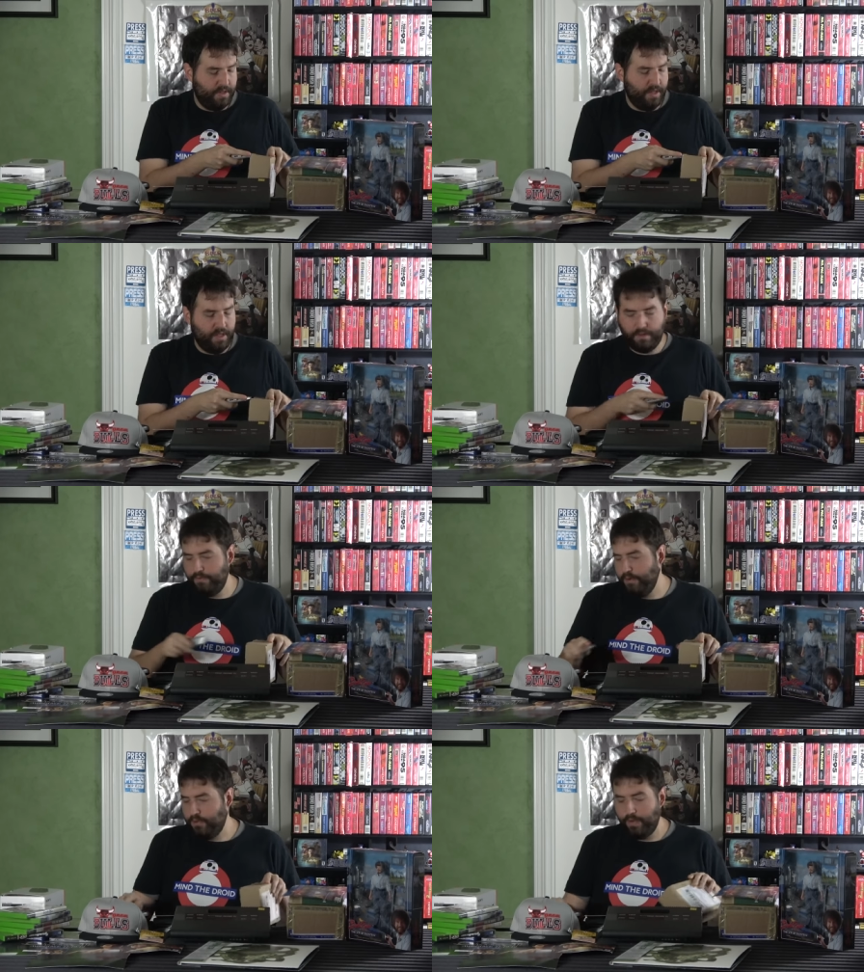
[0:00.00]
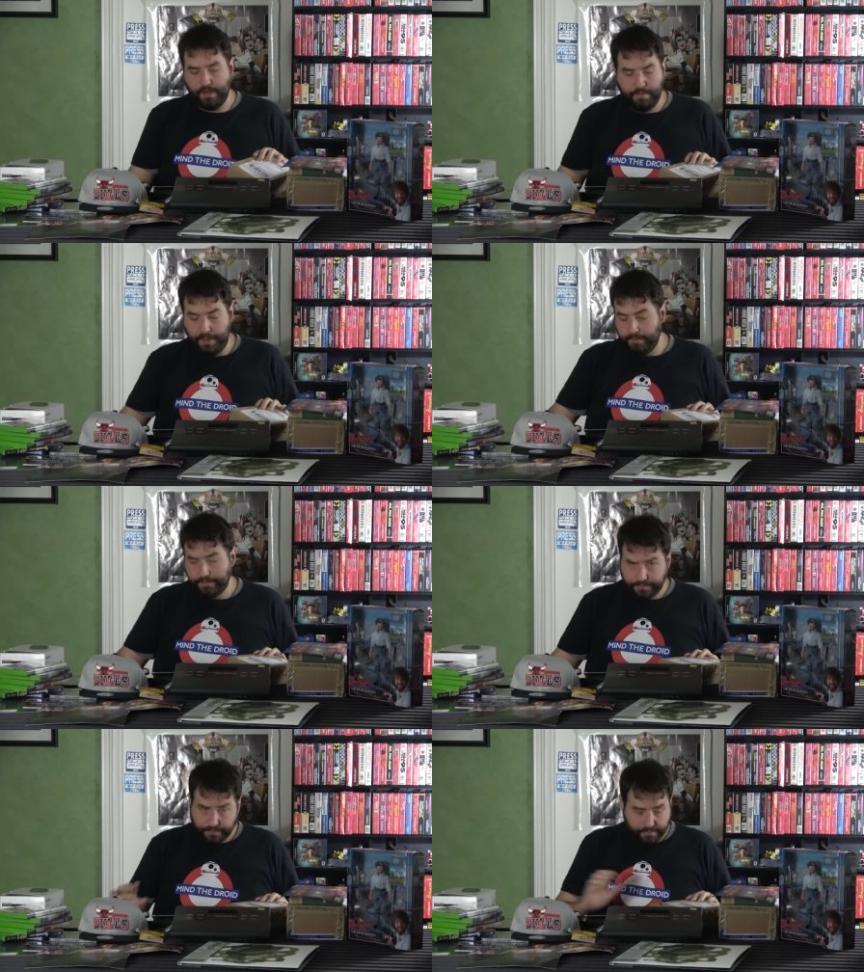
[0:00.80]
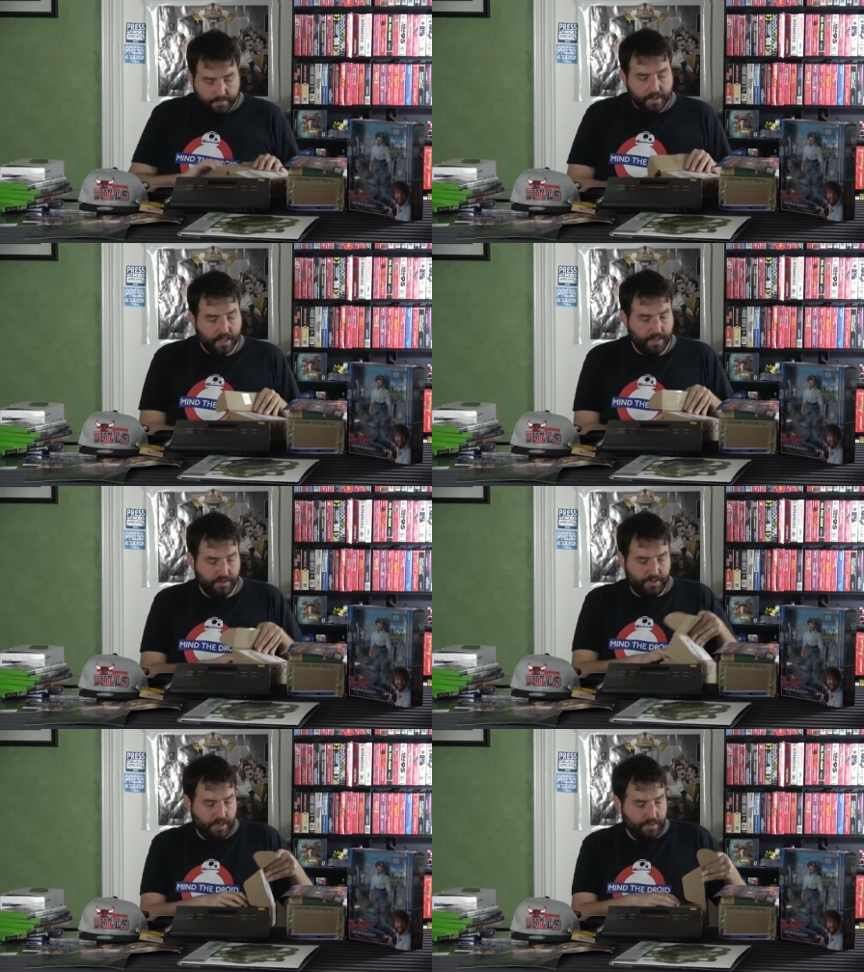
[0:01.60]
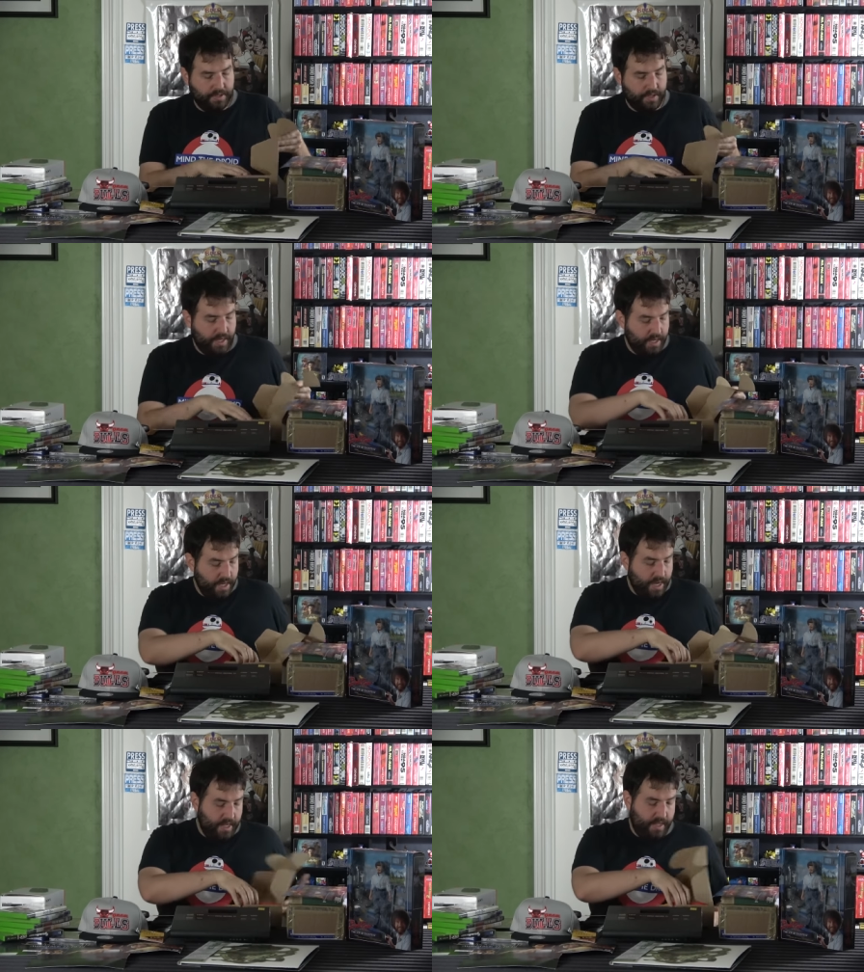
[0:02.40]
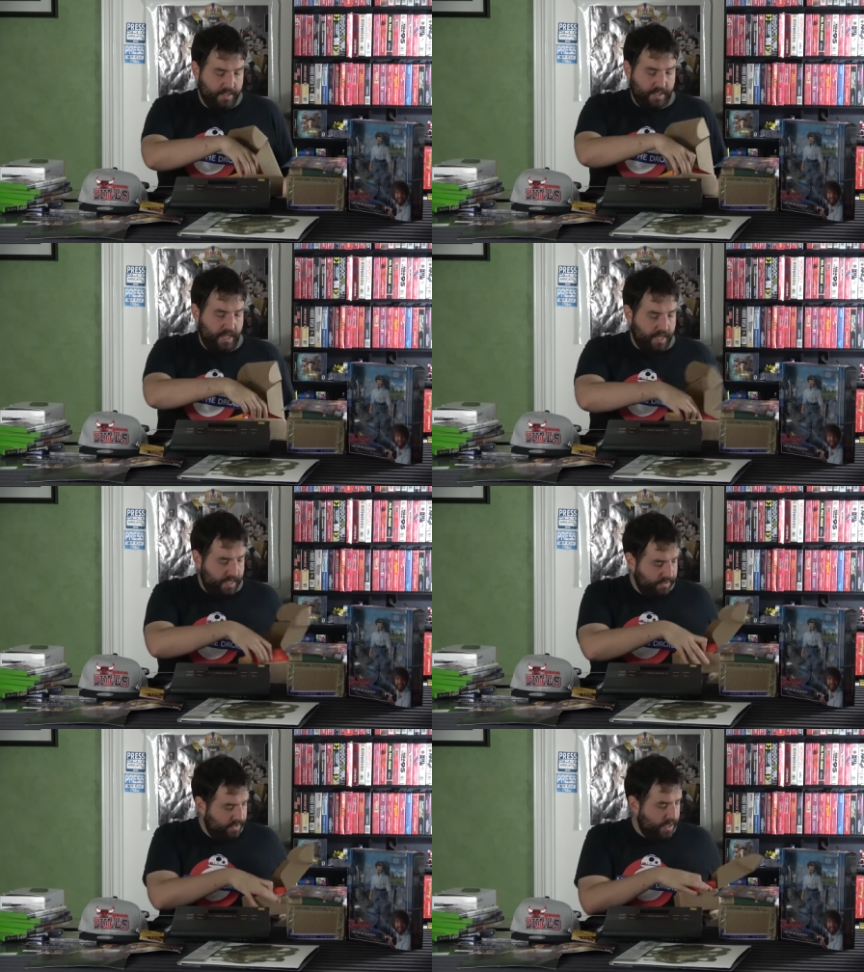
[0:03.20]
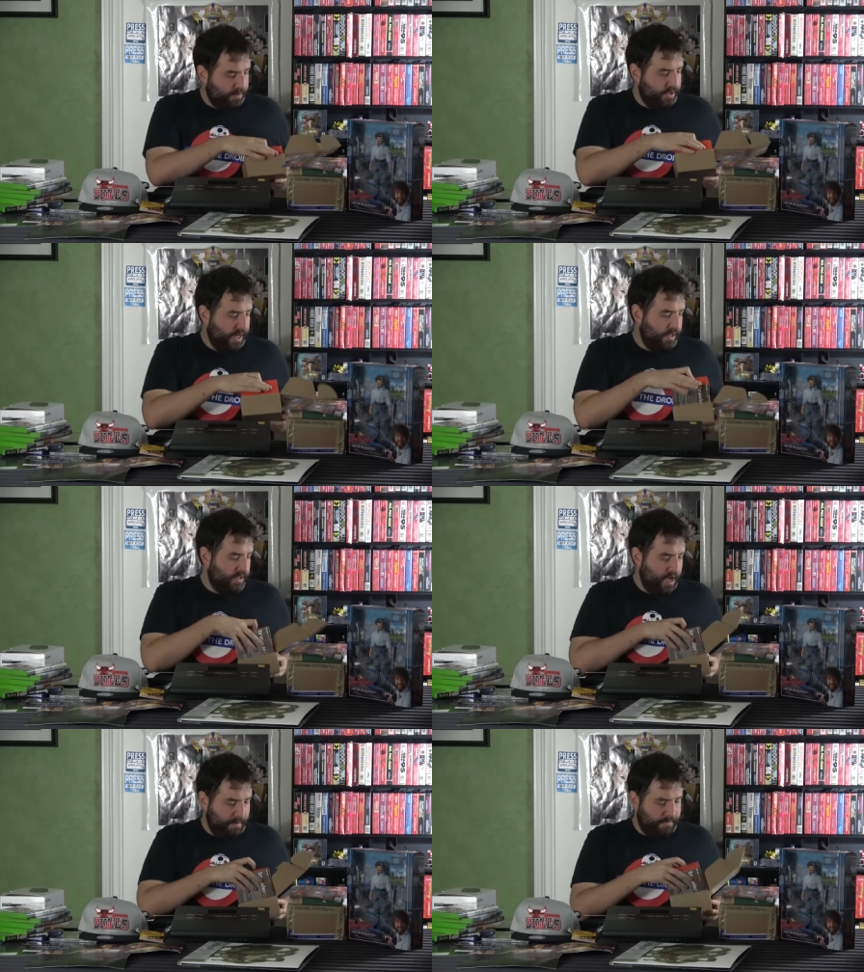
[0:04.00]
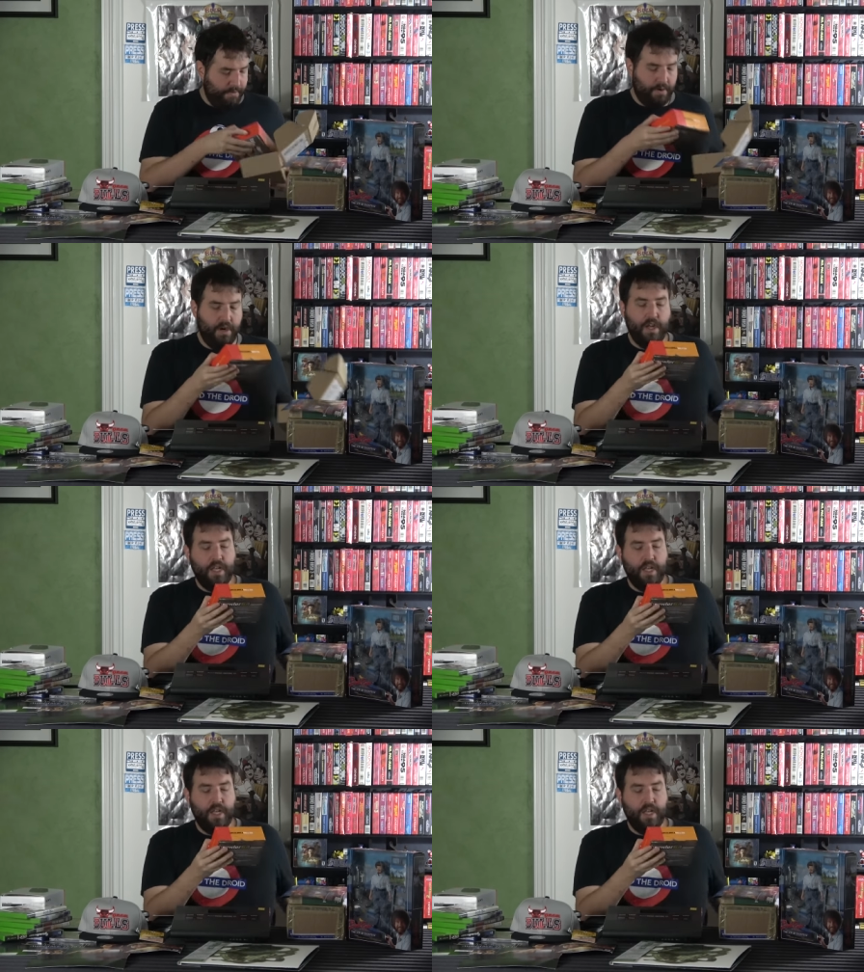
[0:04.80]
the uh, first one. Here's the newest thing. This is, and I'm sure you guys saw it before,